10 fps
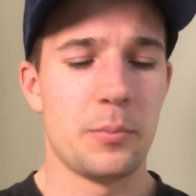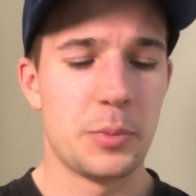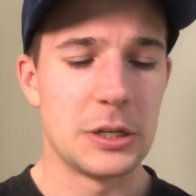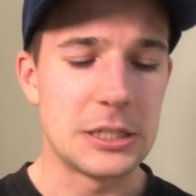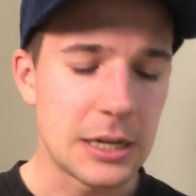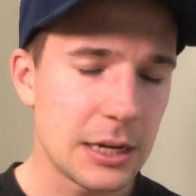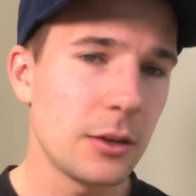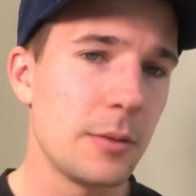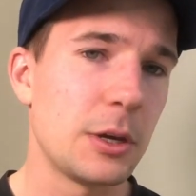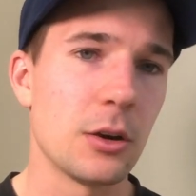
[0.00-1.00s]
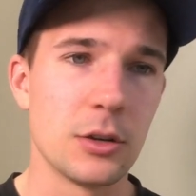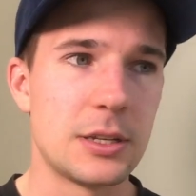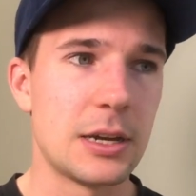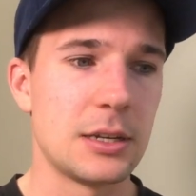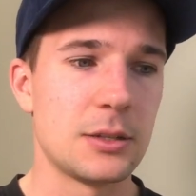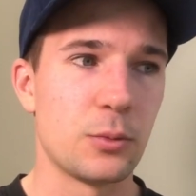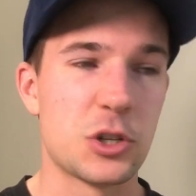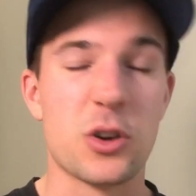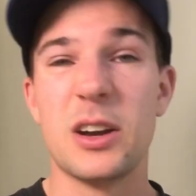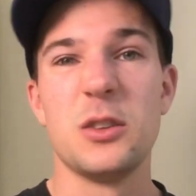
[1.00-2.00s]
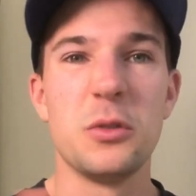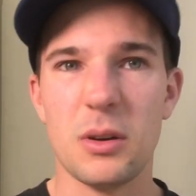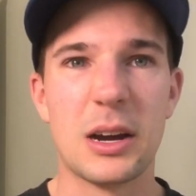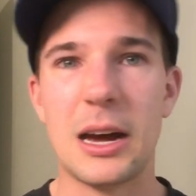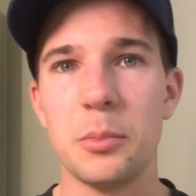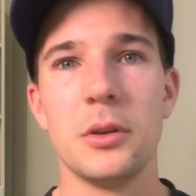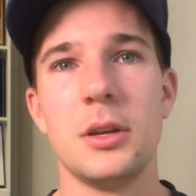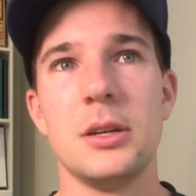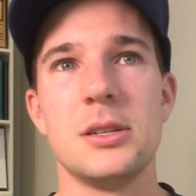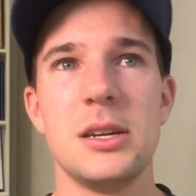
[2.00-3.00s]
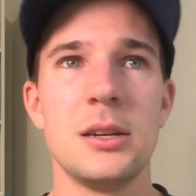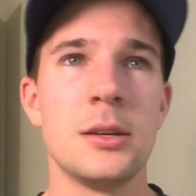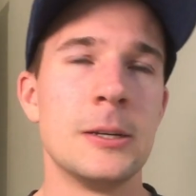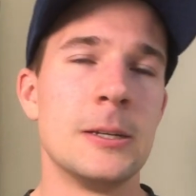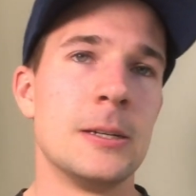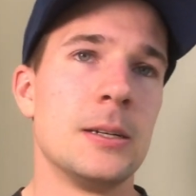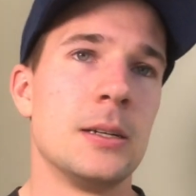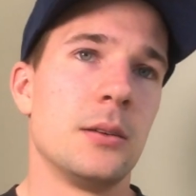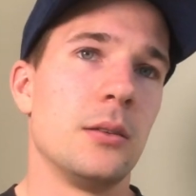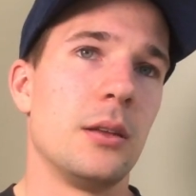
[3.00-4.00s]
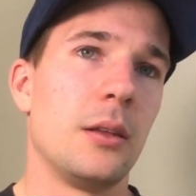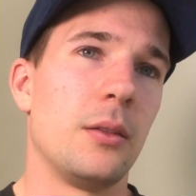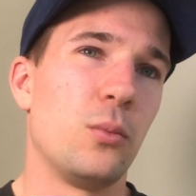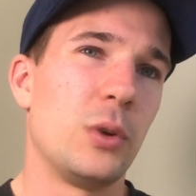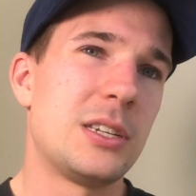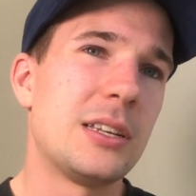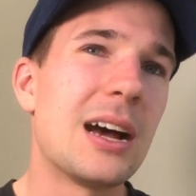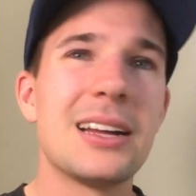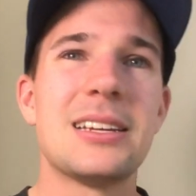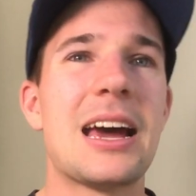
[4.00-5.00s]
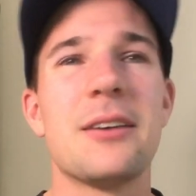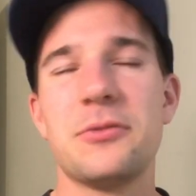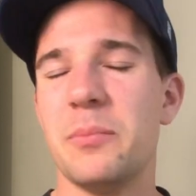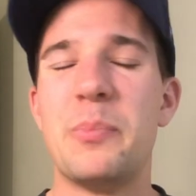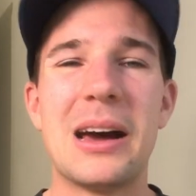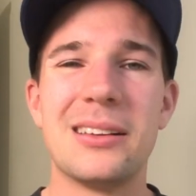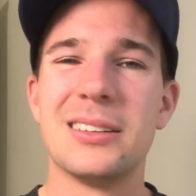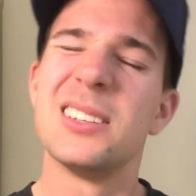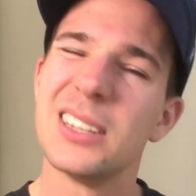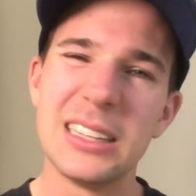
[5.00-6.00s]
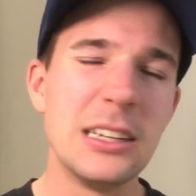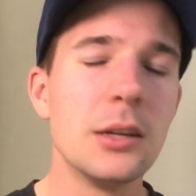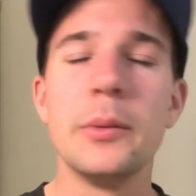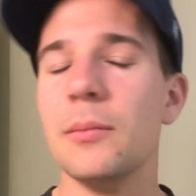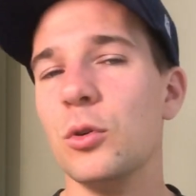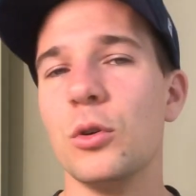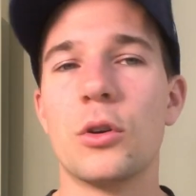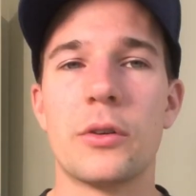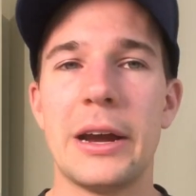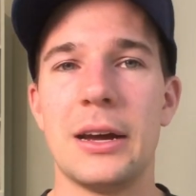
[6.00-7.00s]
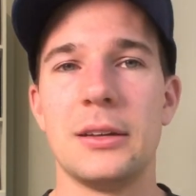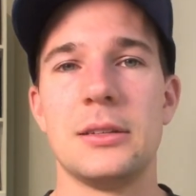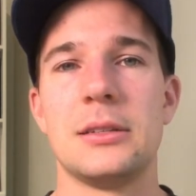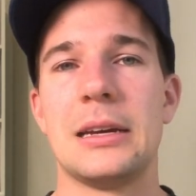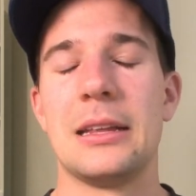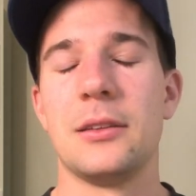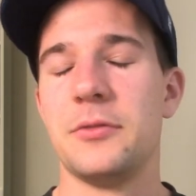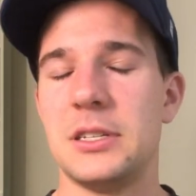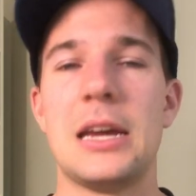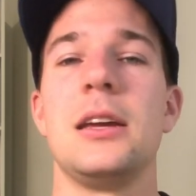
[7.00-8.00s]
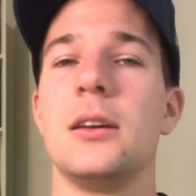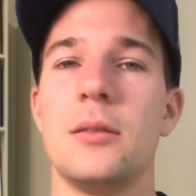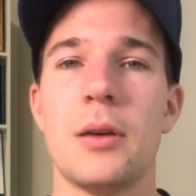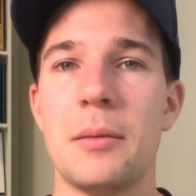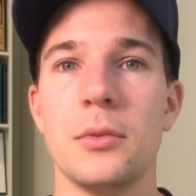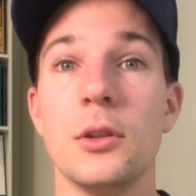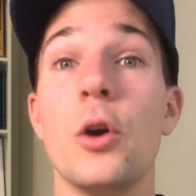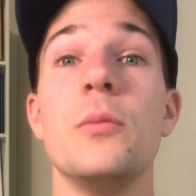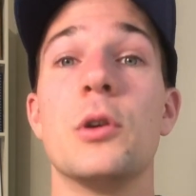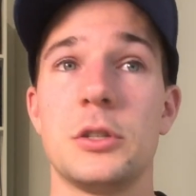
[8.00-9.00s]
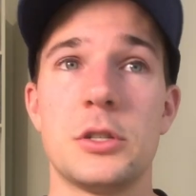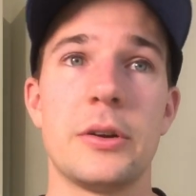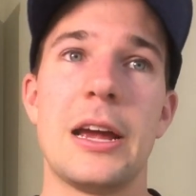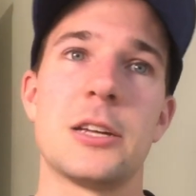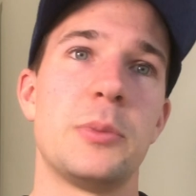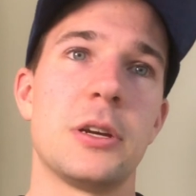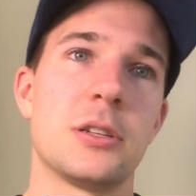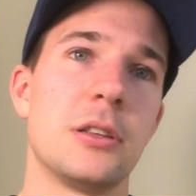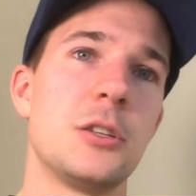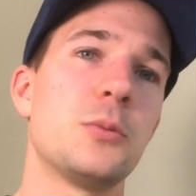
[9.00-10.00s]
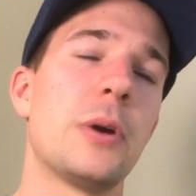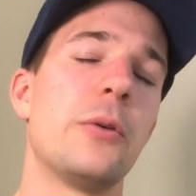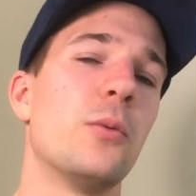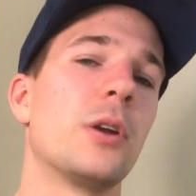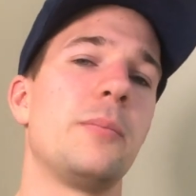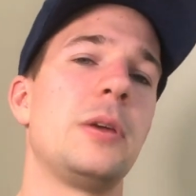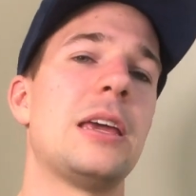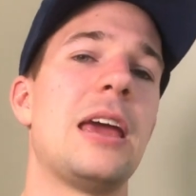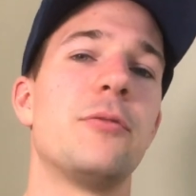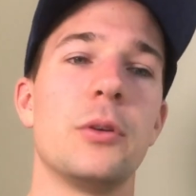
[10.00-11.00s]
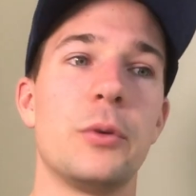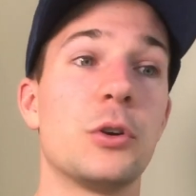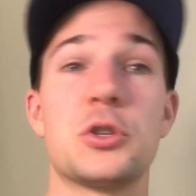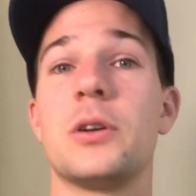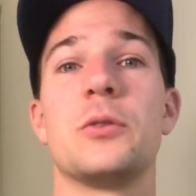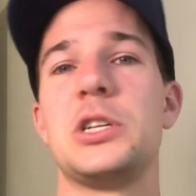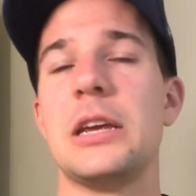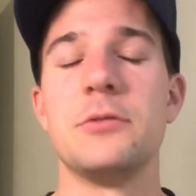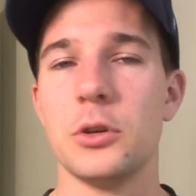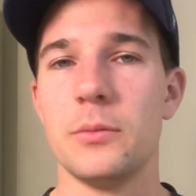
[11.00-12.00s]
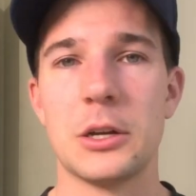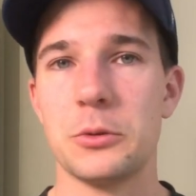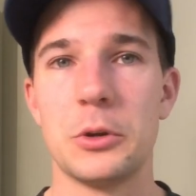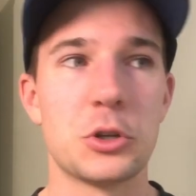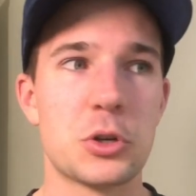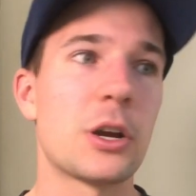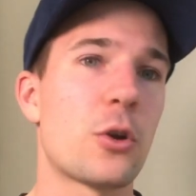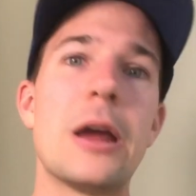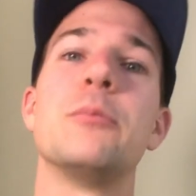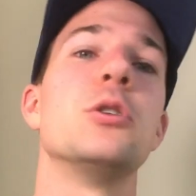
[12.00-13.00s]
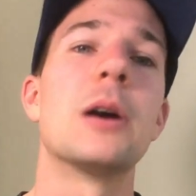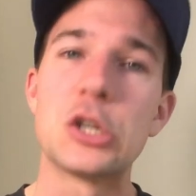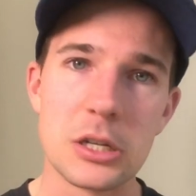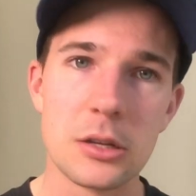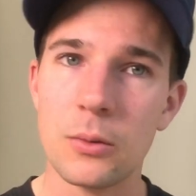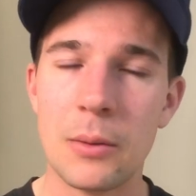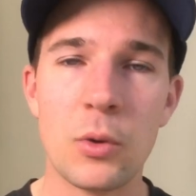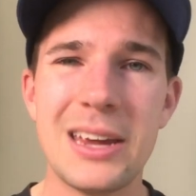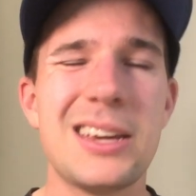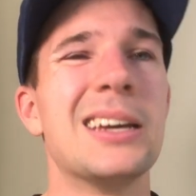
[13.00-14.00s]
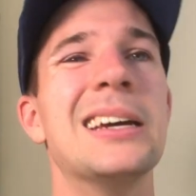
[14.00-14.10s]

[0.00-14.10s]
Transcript: particularly because we're trying to do a couple of things here, we start to have to balance a little bit more around the fatigue and load monitoring aspect. So this is where we want to be careful that we're not trying to achieve too much. We're not trying to cram too much into the 1 week.